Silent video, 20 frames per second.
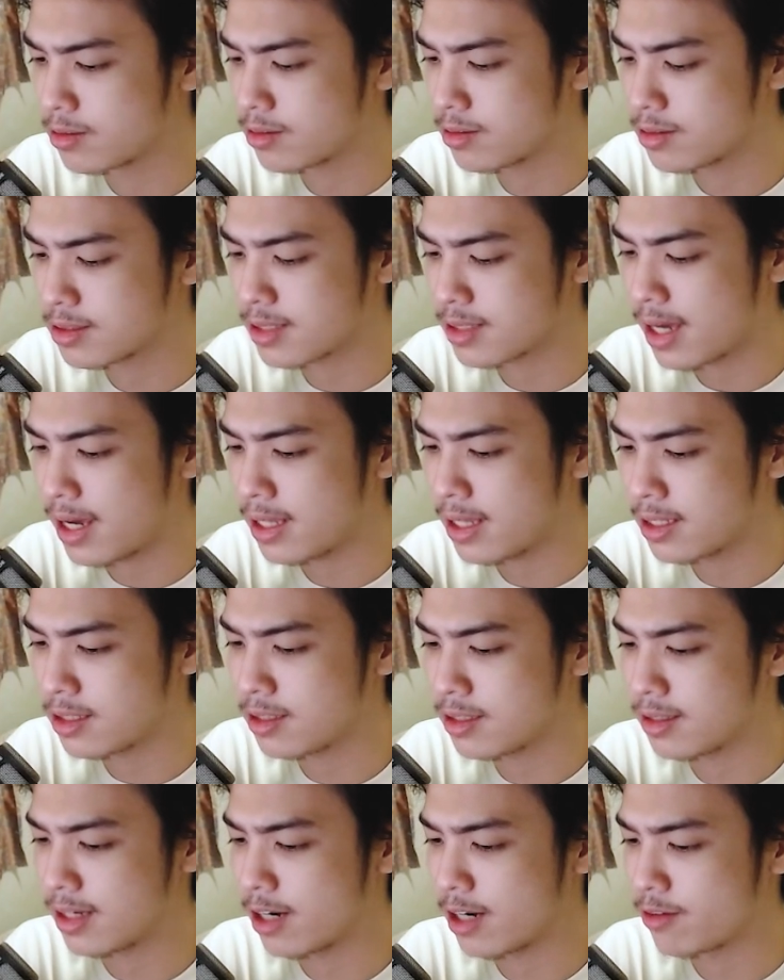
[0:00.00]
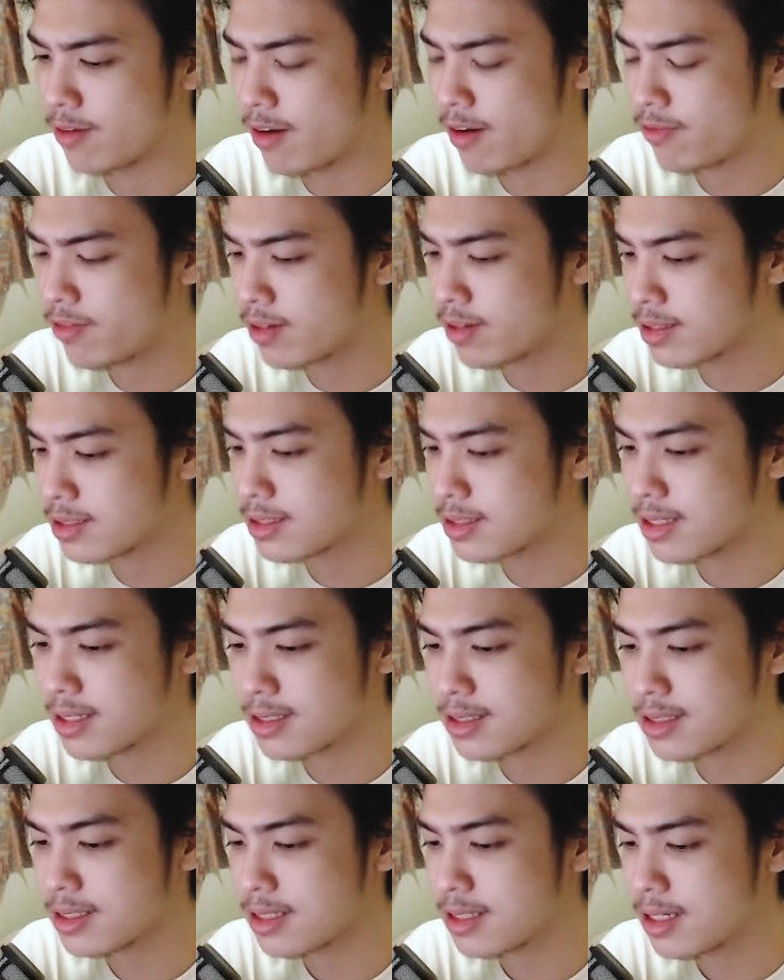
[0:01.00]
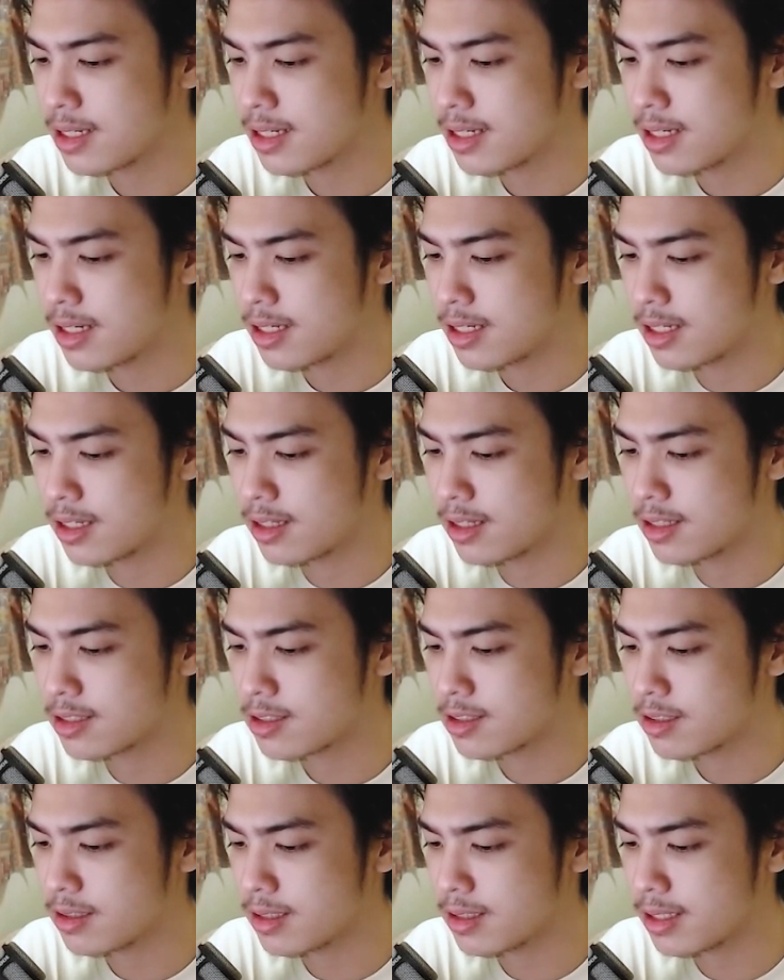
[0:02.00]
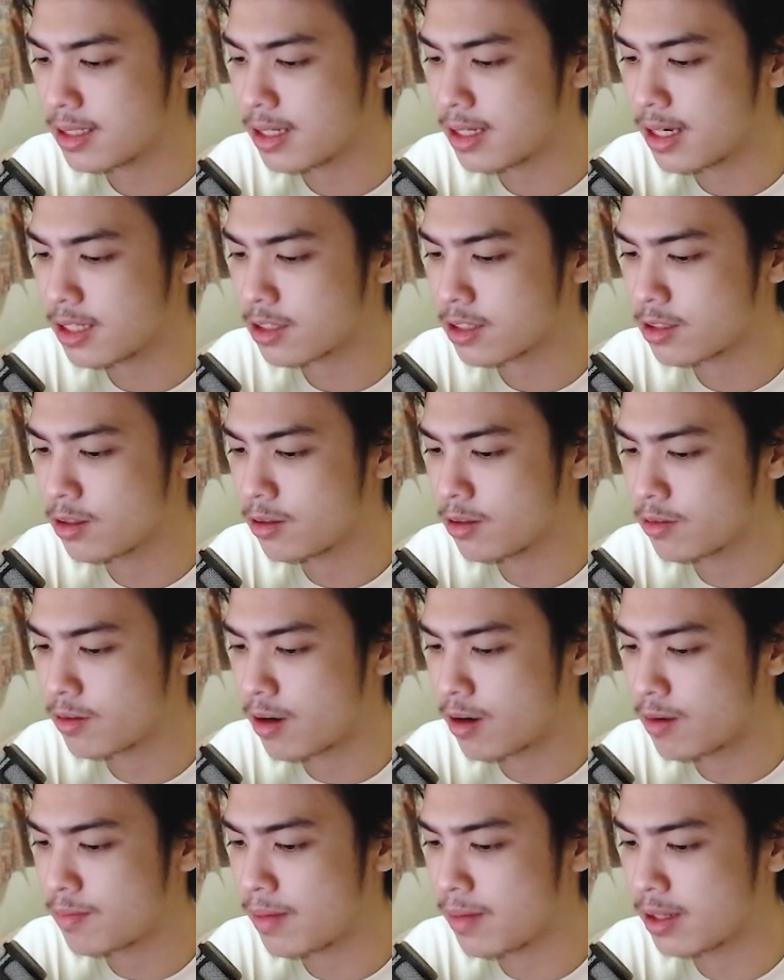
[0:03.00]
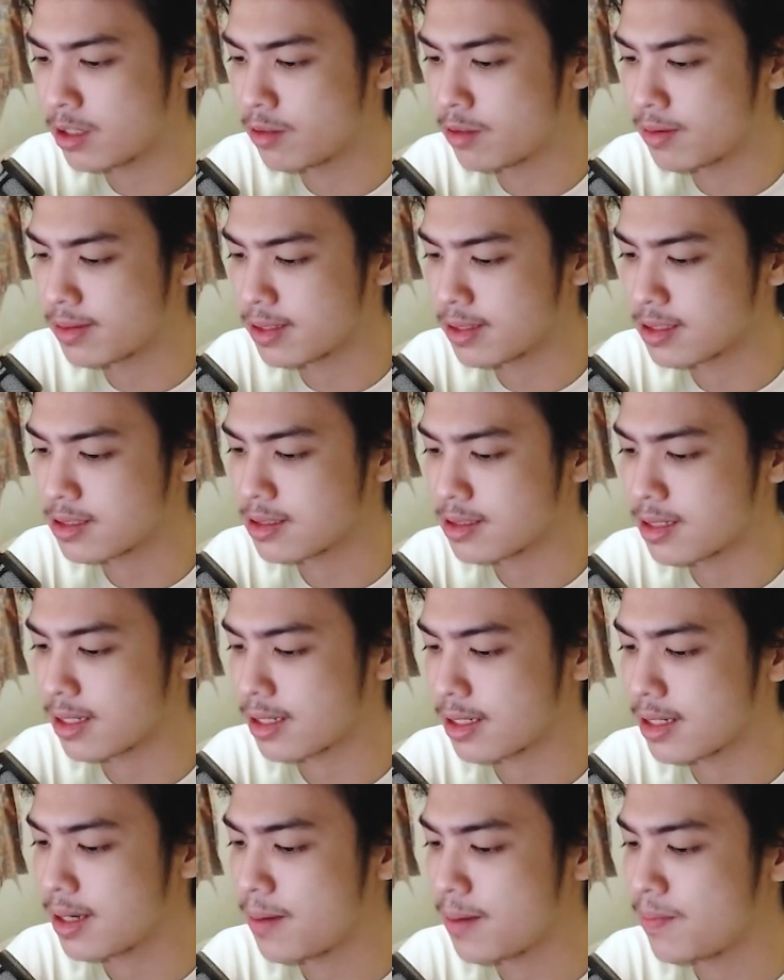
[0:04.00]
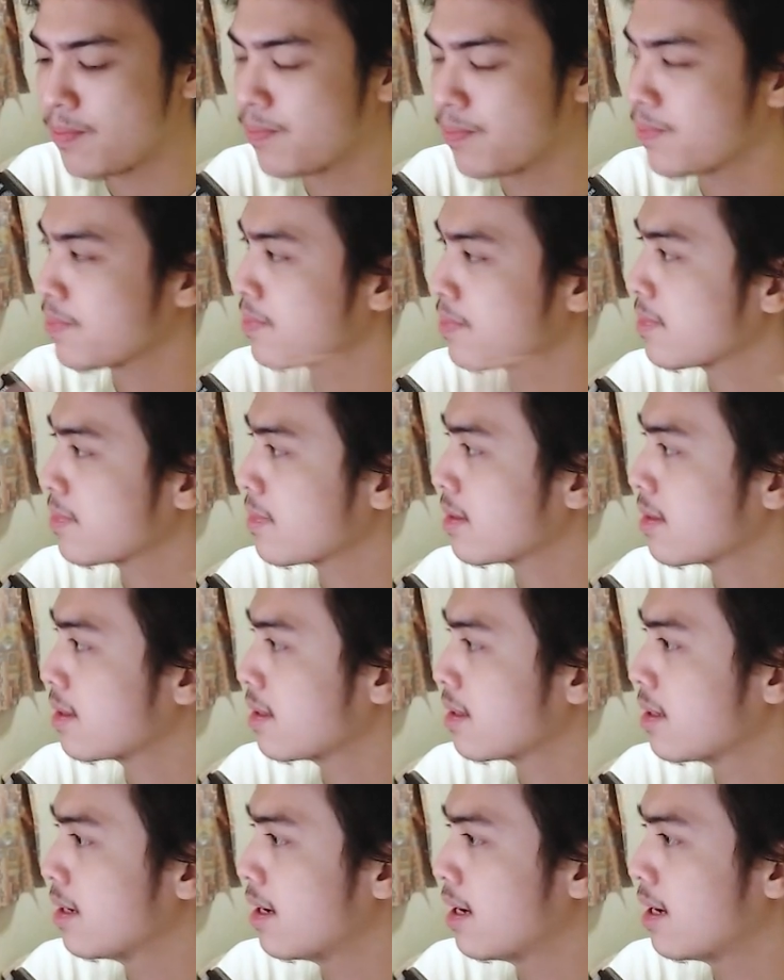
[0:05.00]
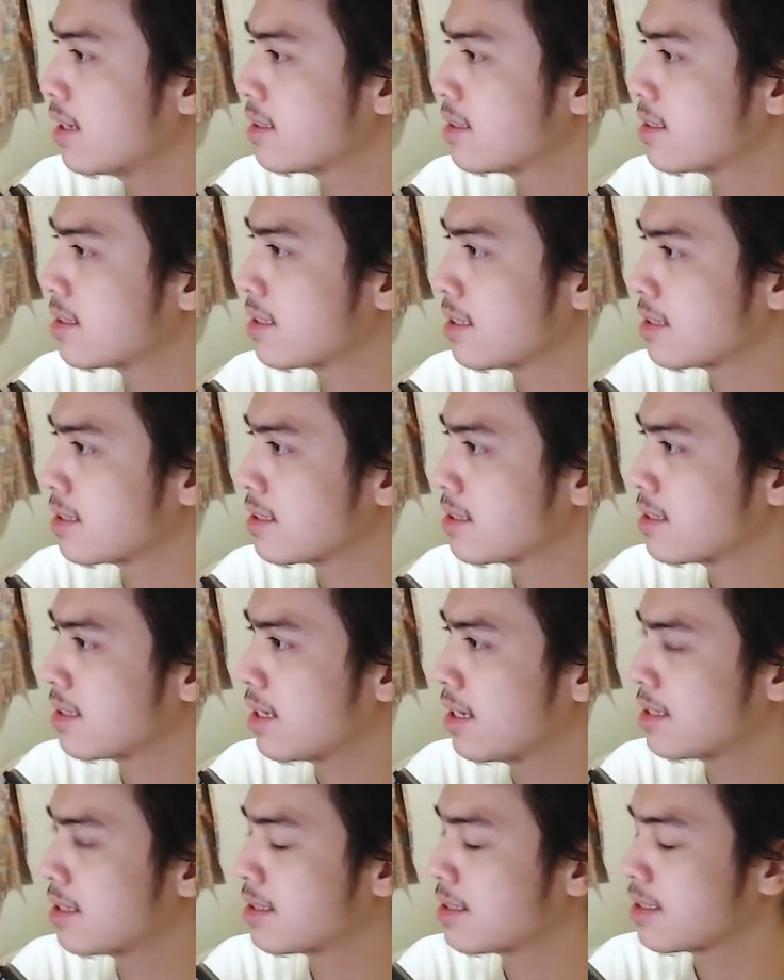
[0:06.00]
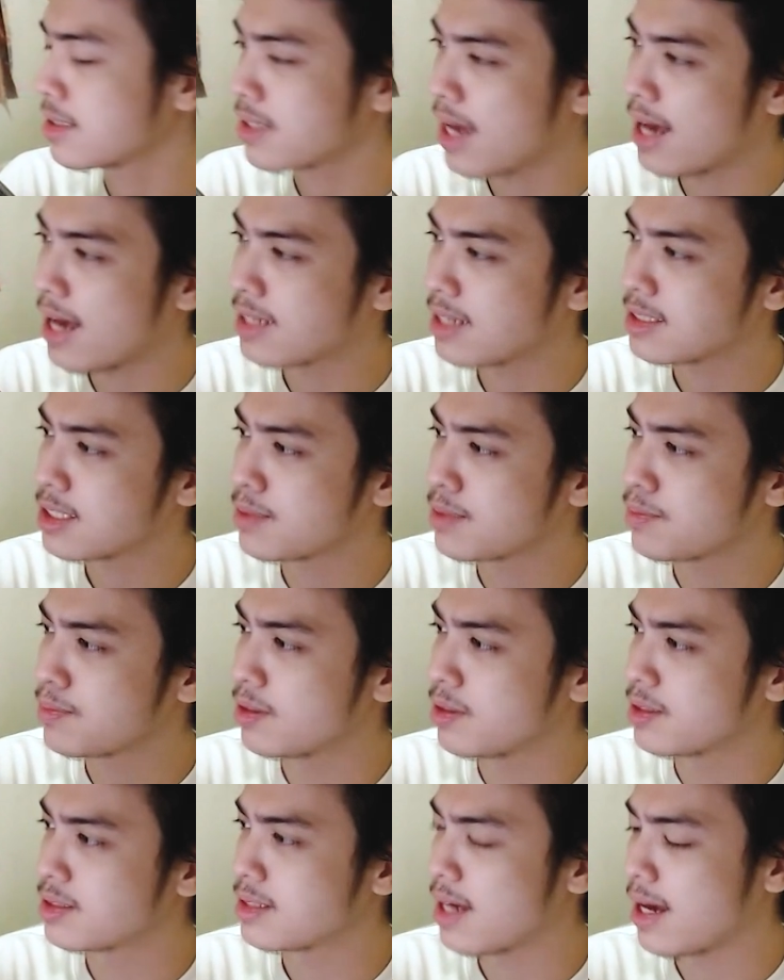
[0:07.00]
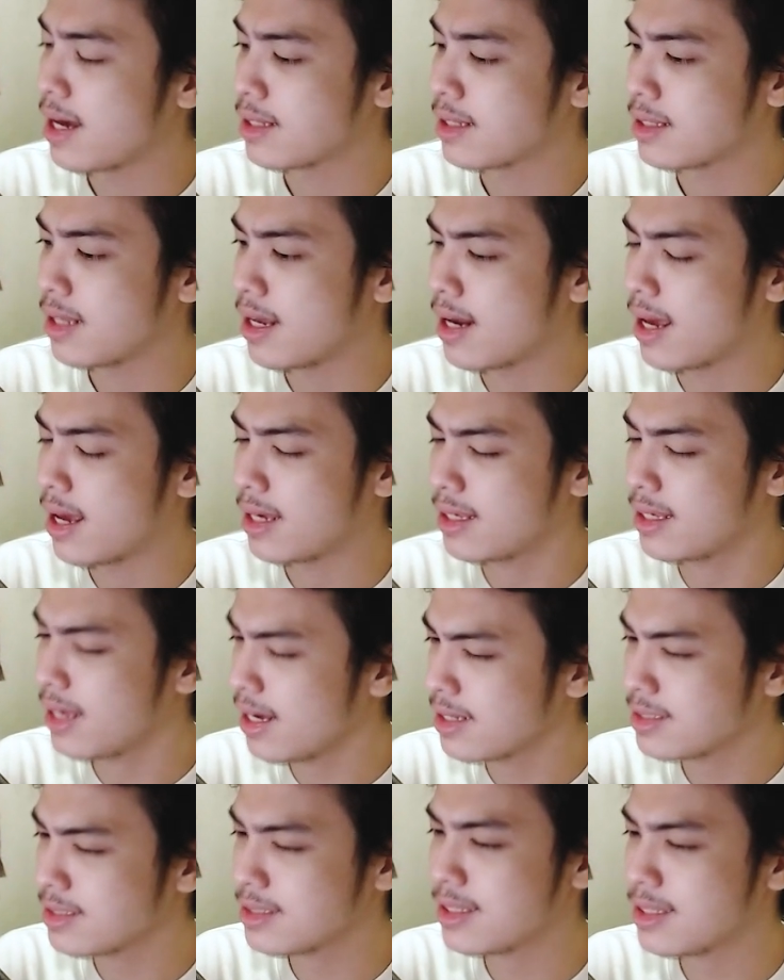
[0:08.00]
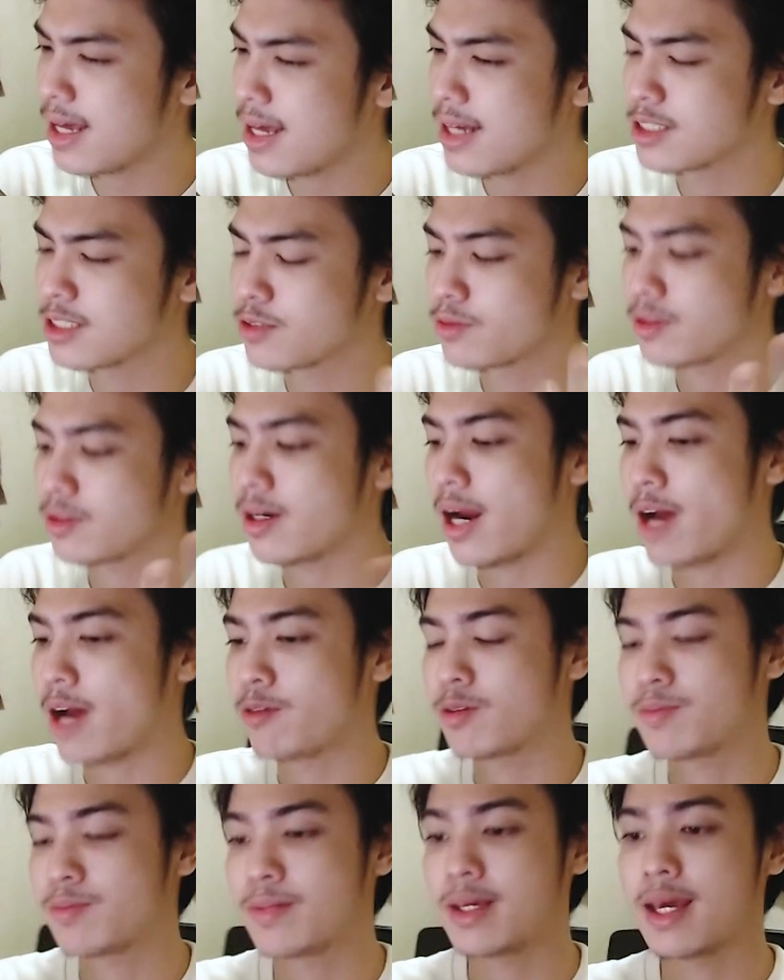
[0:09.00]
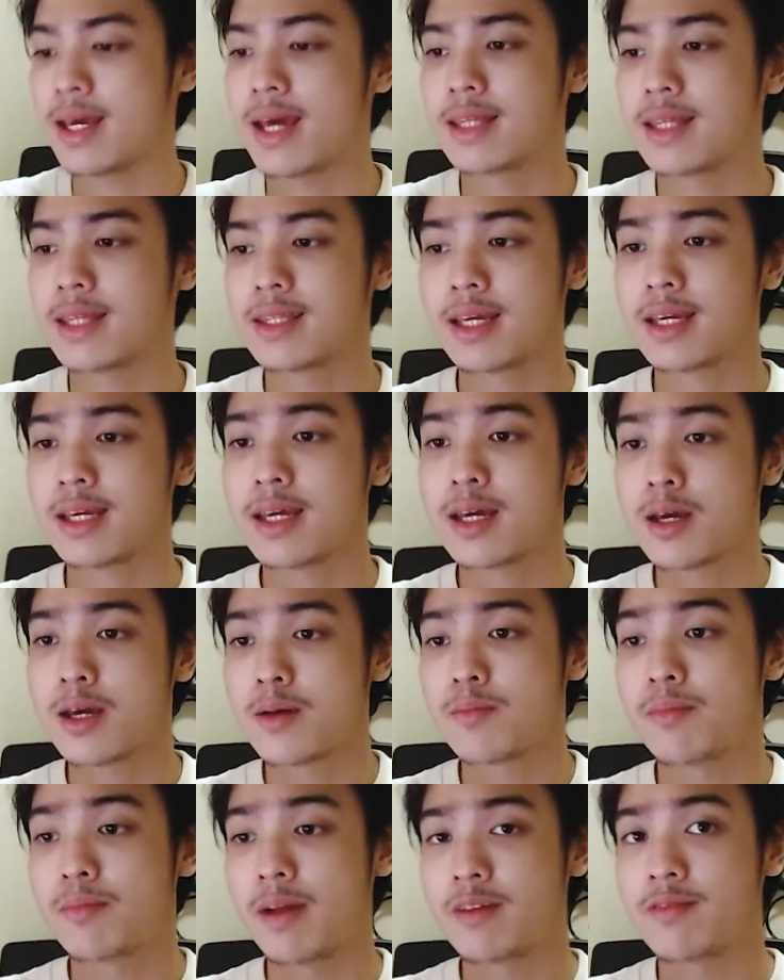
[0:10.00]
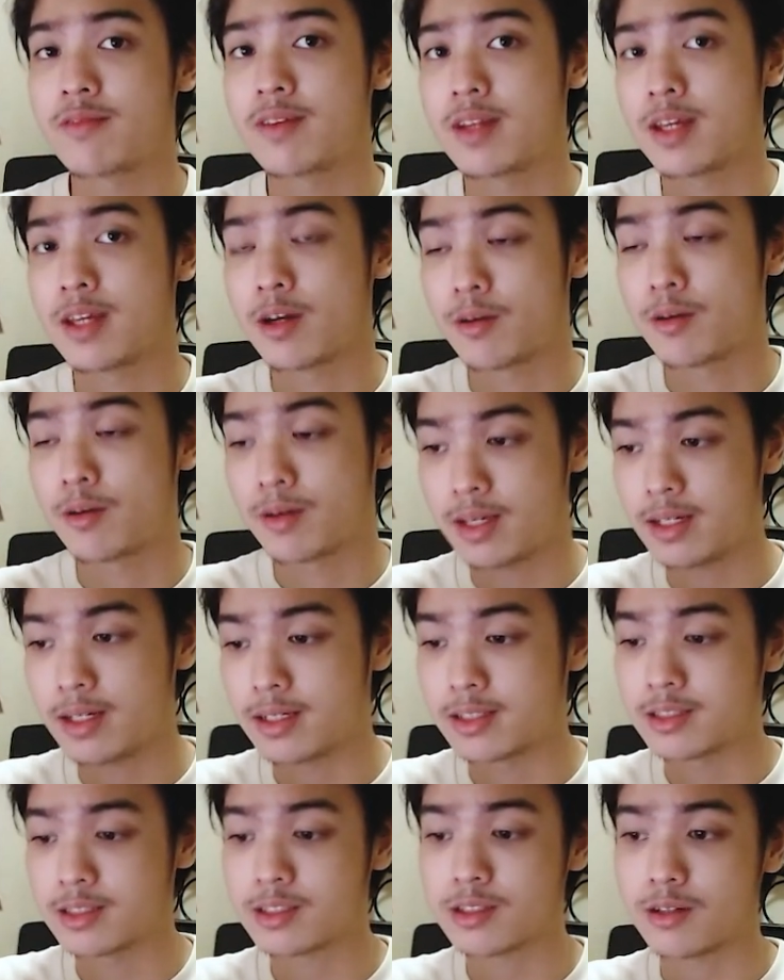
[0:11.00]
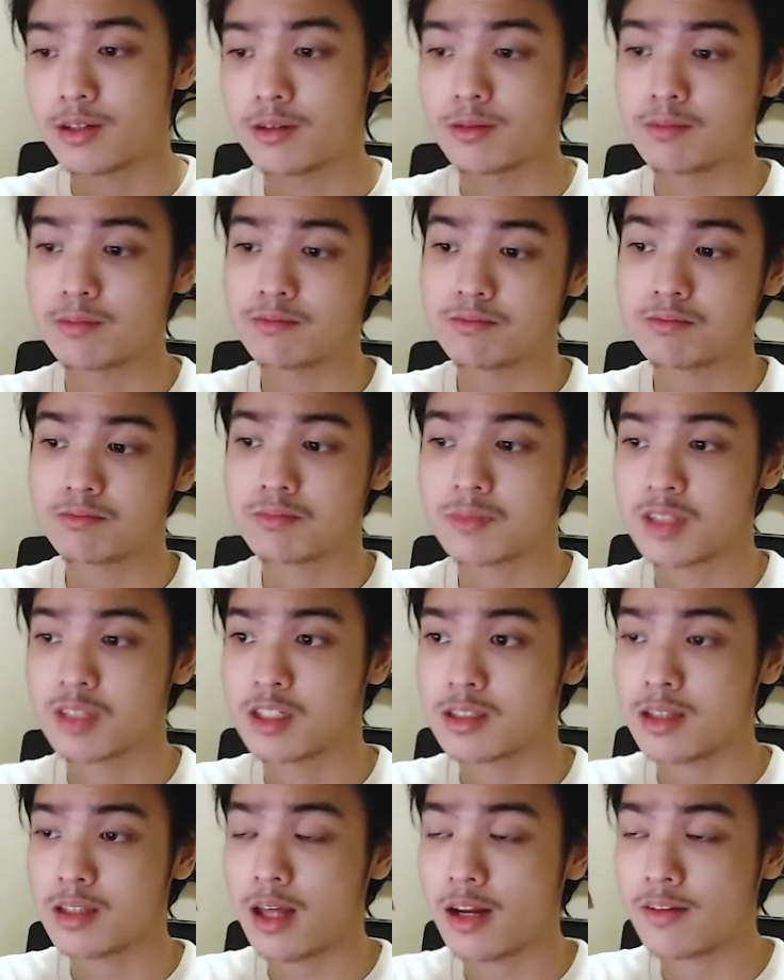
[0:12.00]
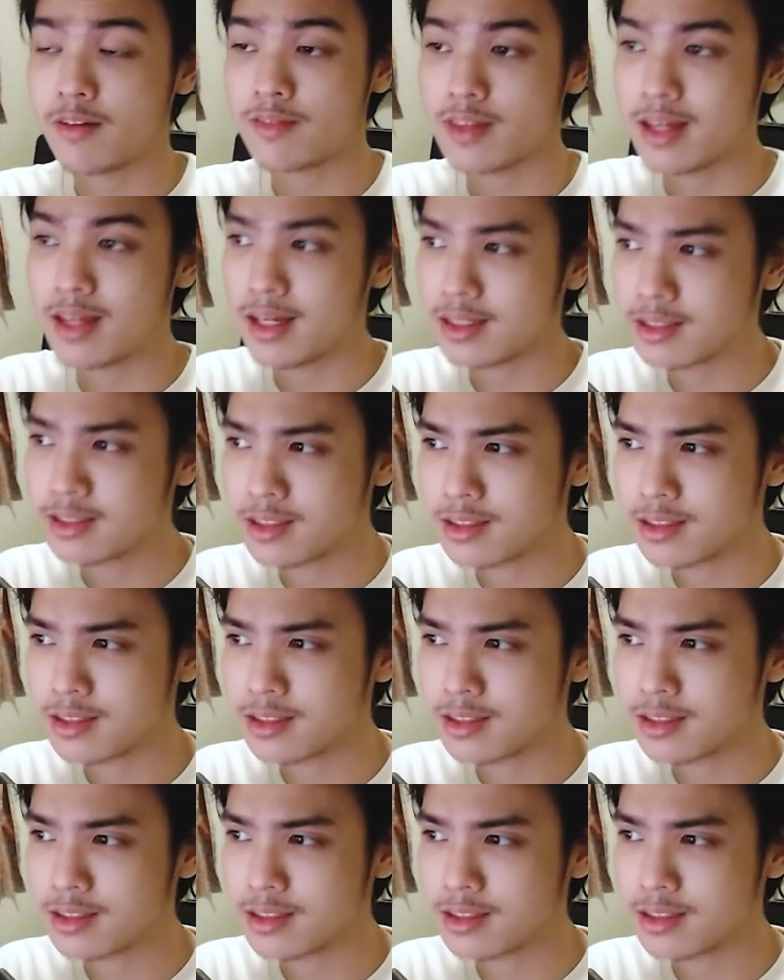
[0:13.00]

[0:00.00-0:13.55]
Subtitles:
site, you get references. You literally can't go wrong by doing this trick. It's just as simple as that. And I guess that is where I would be ending my video here. So there's a lot of things